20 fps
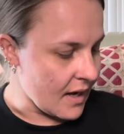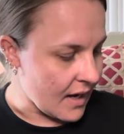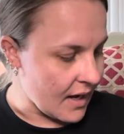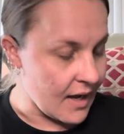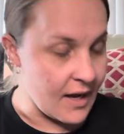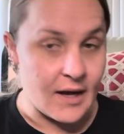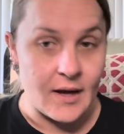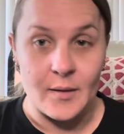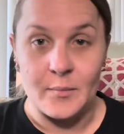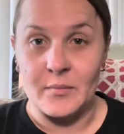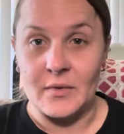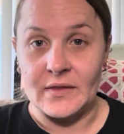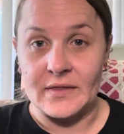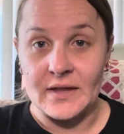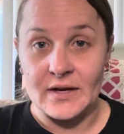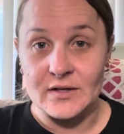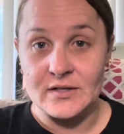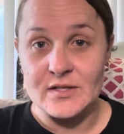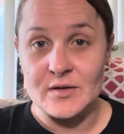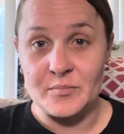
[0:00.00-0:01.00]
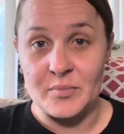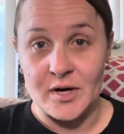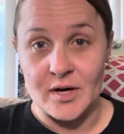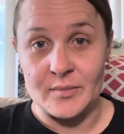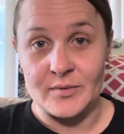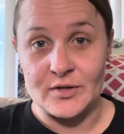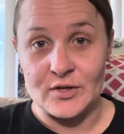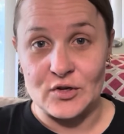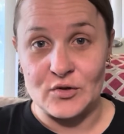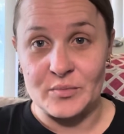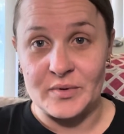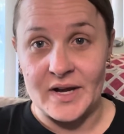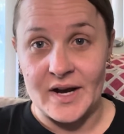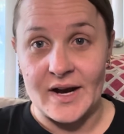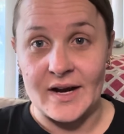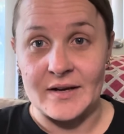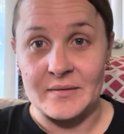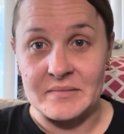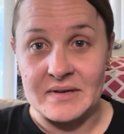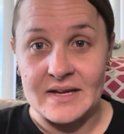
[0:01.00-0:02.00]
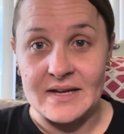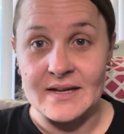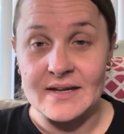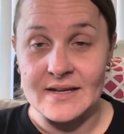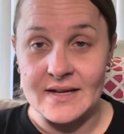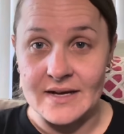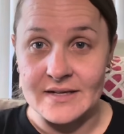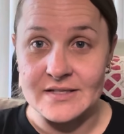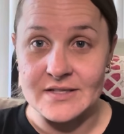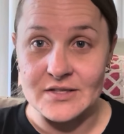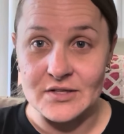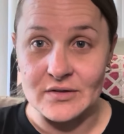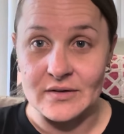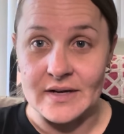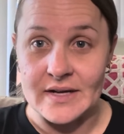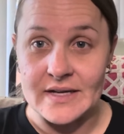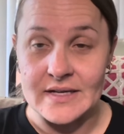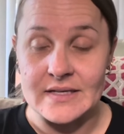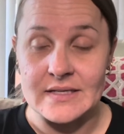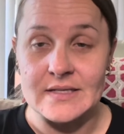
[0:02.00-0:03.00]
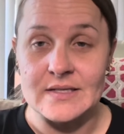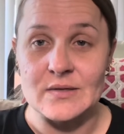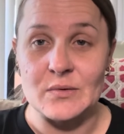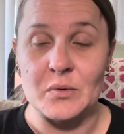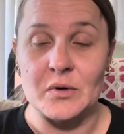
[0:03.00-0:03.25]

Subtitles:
there's a barbecue behind me. Yes, there is.